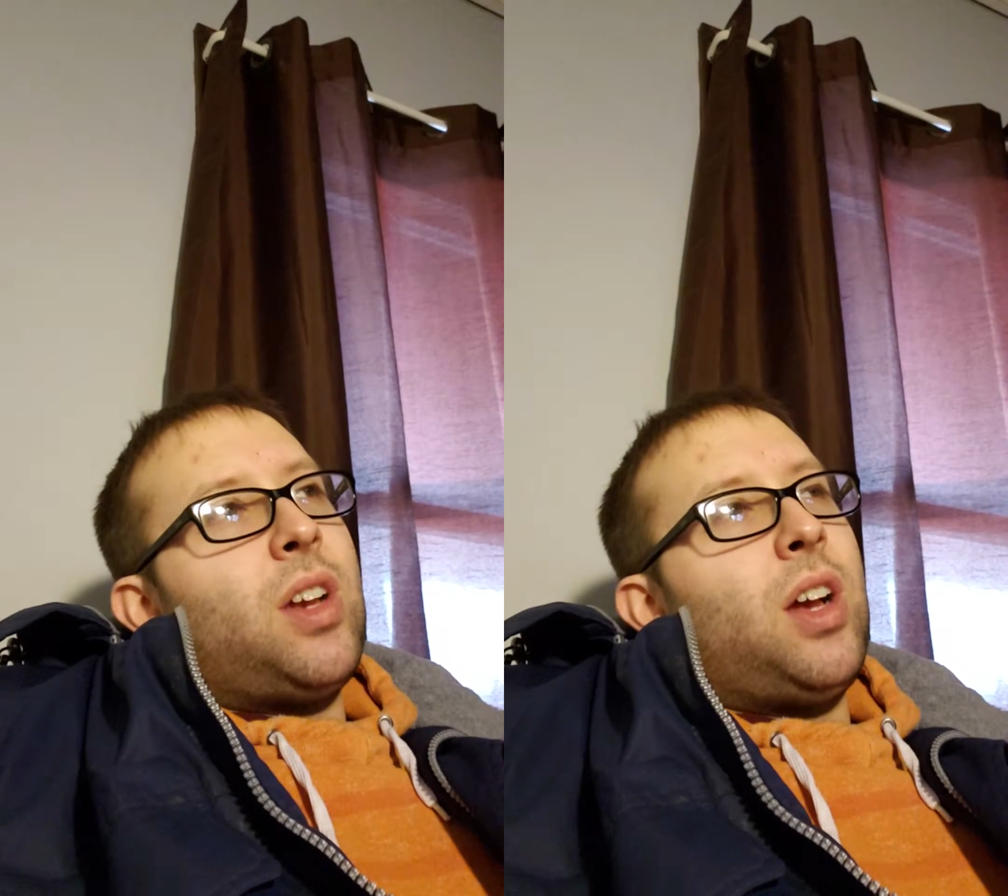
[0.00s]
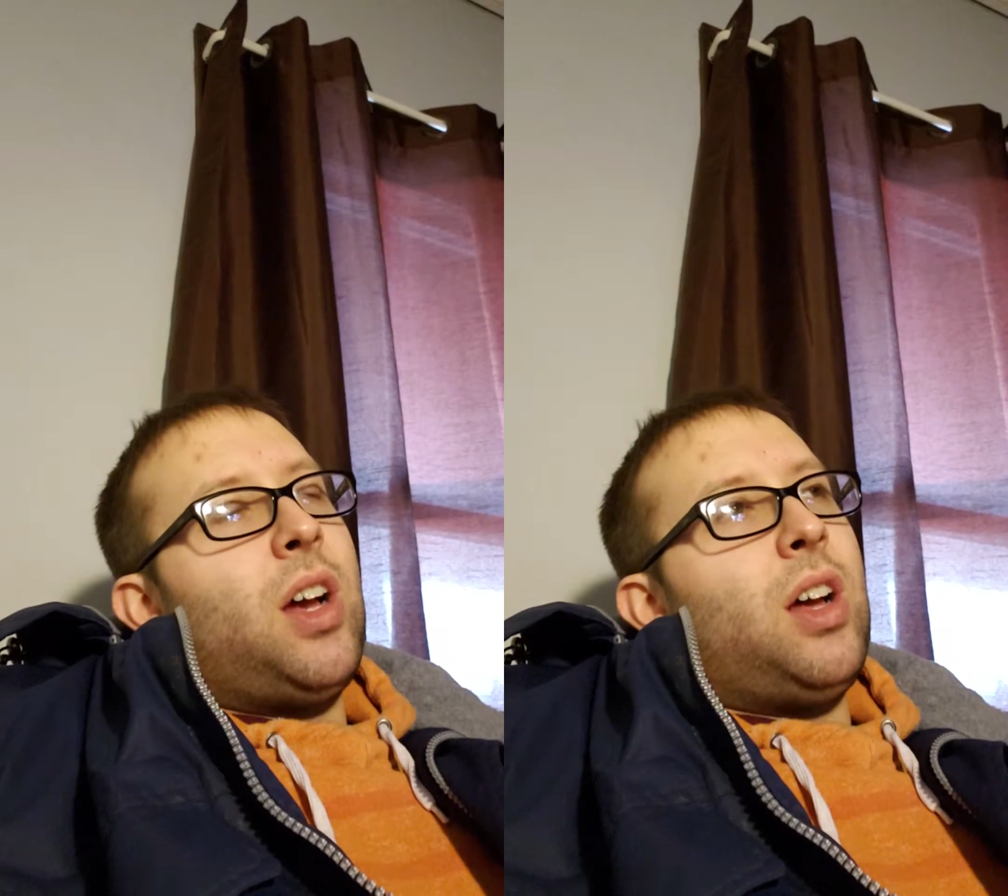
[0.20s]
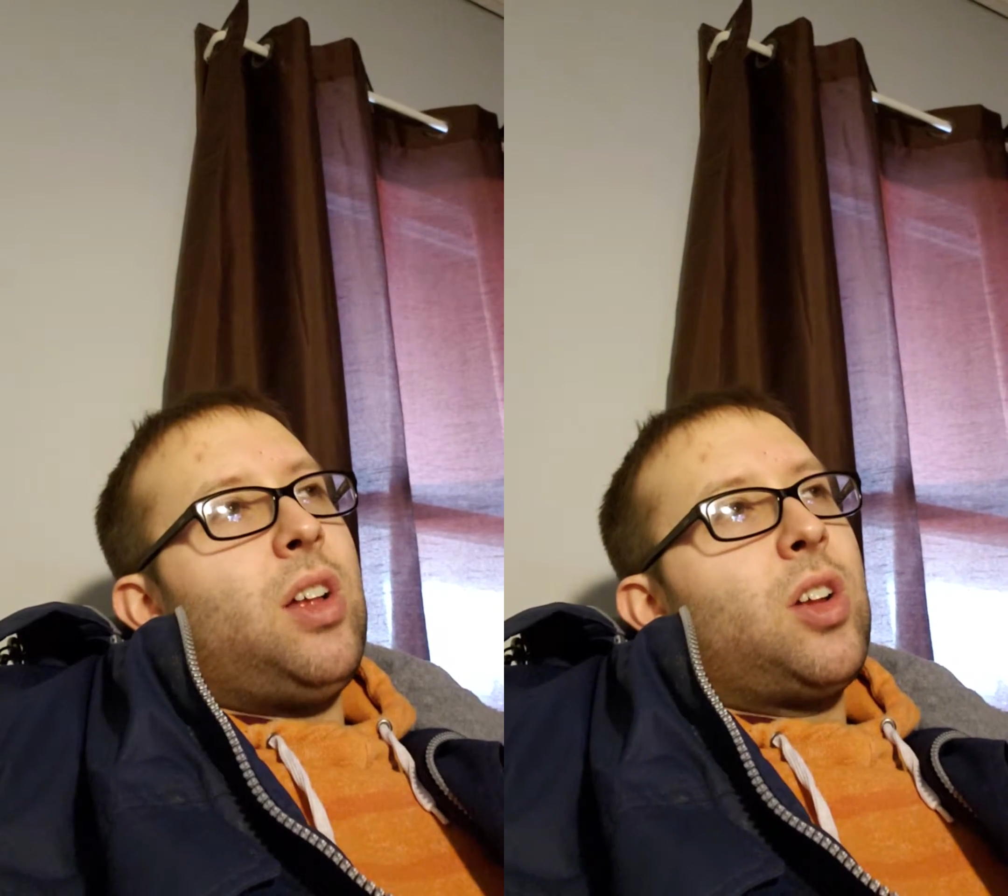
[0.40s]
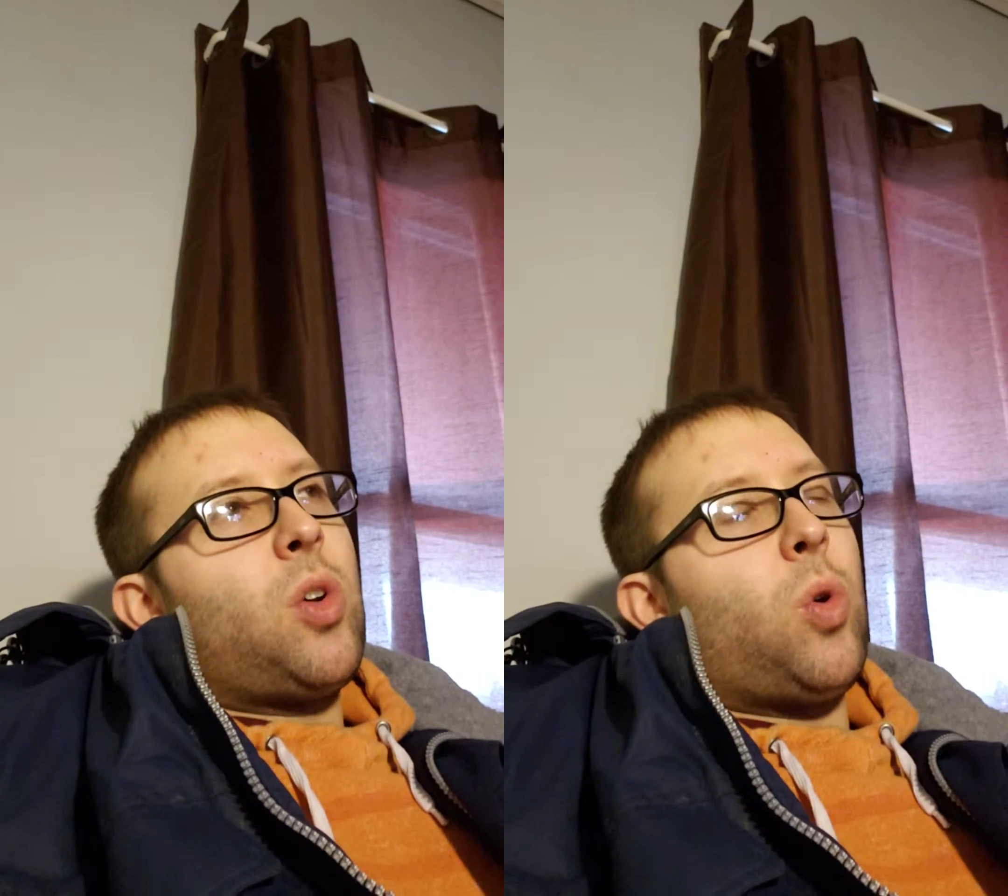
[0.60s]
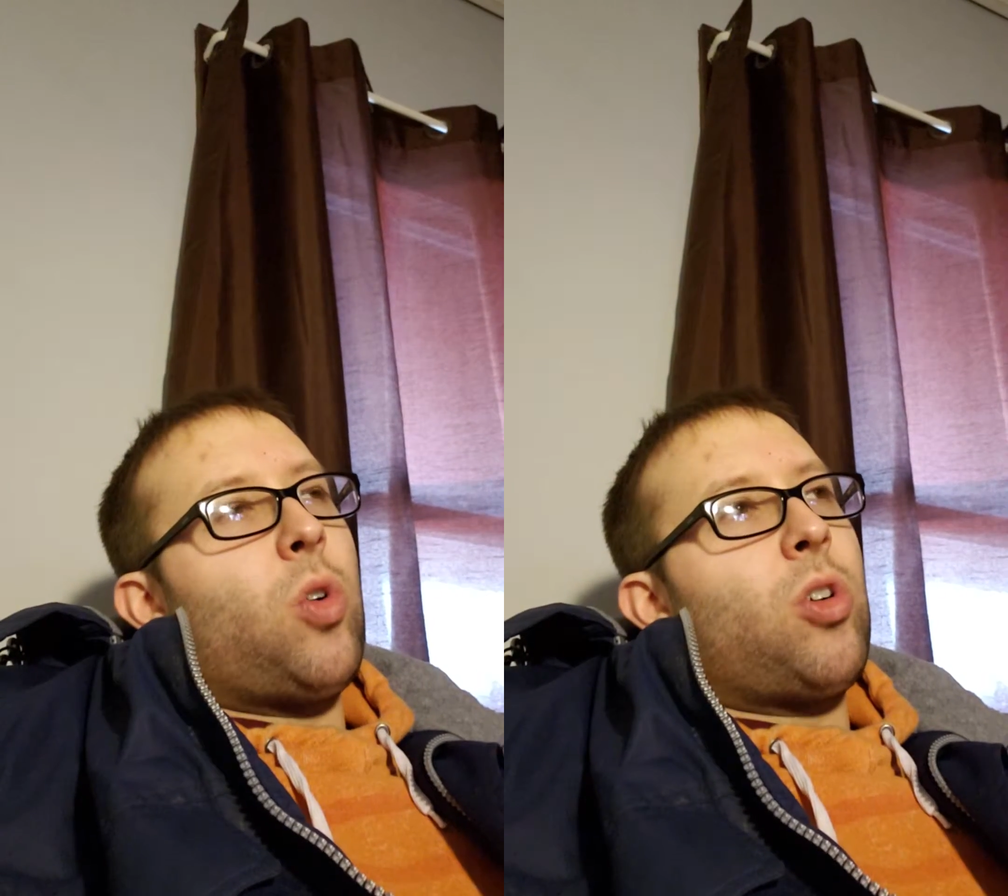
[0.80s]

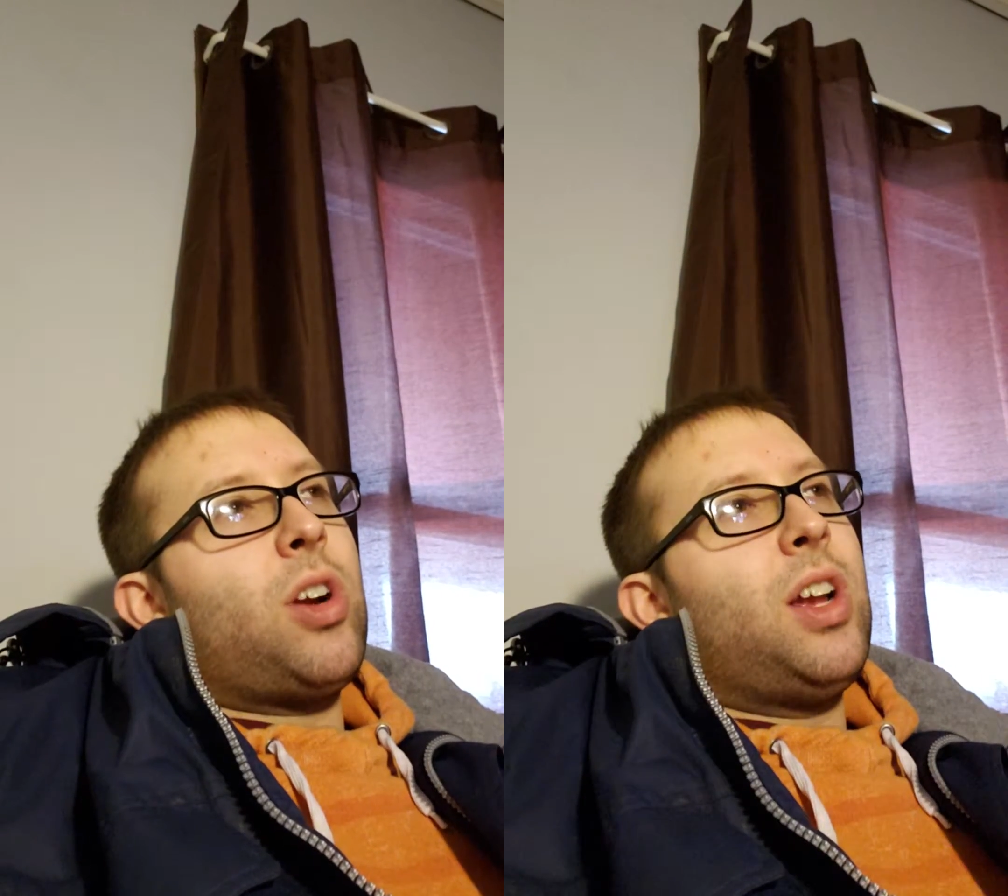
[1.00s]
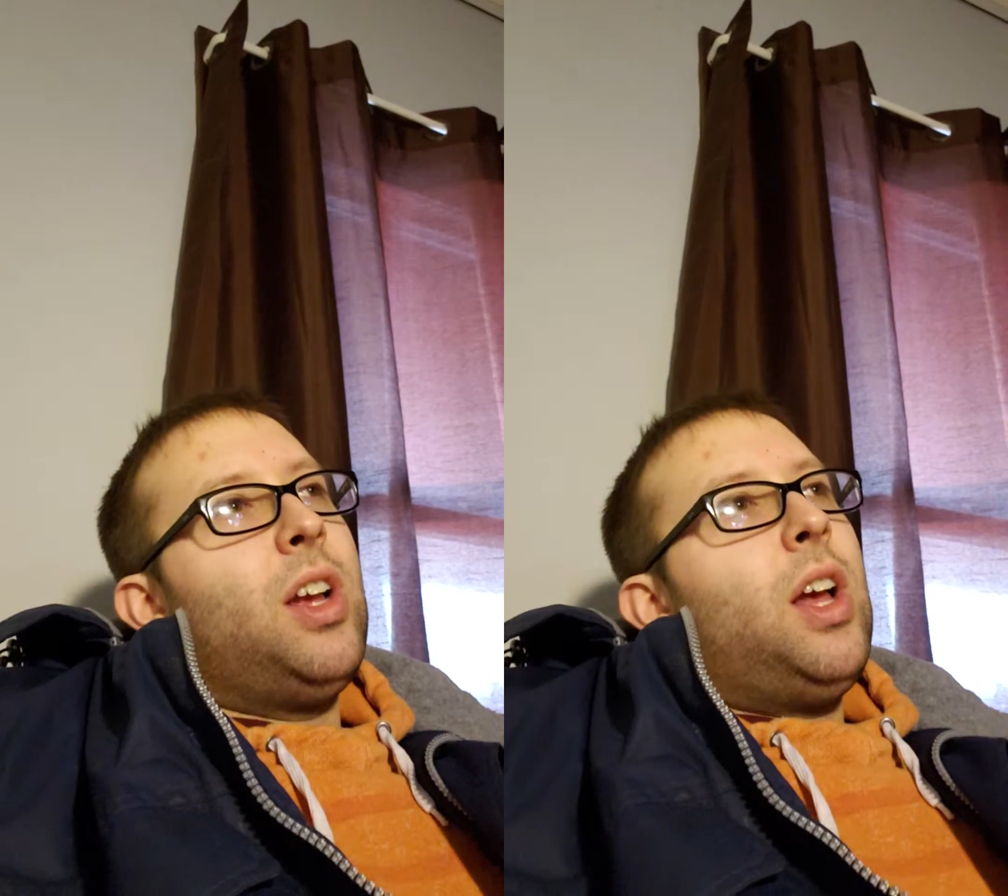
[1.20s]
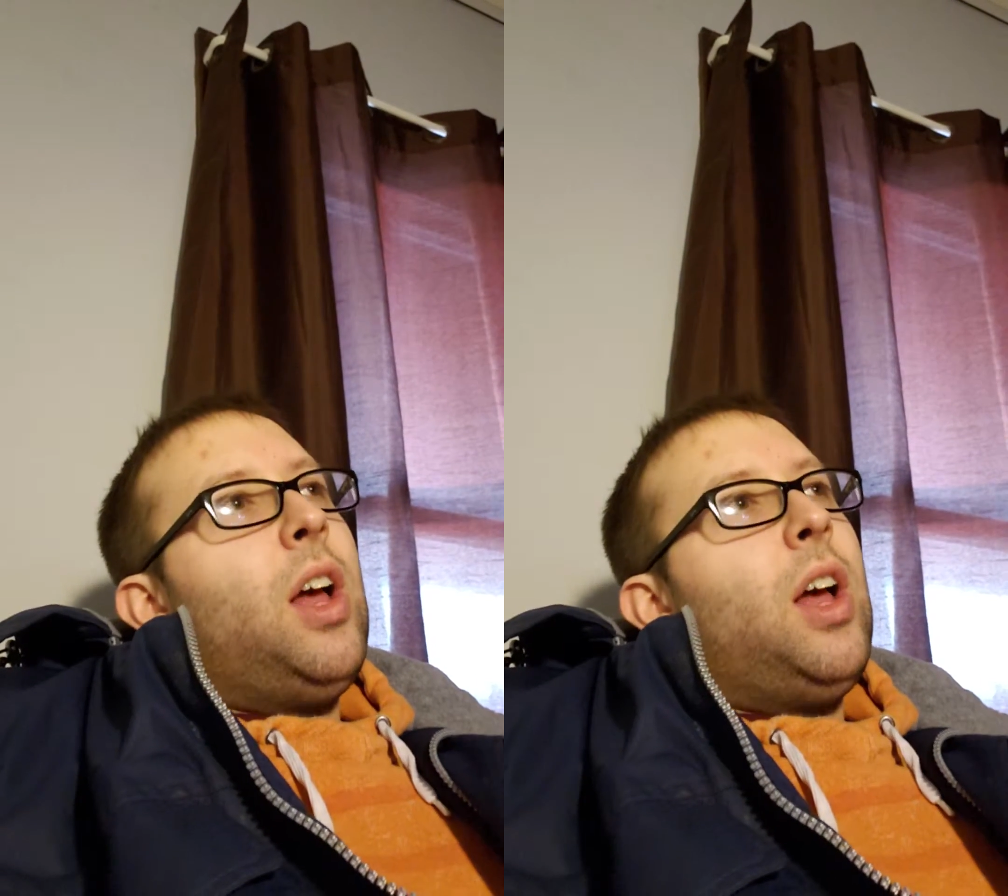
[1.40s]
Korg.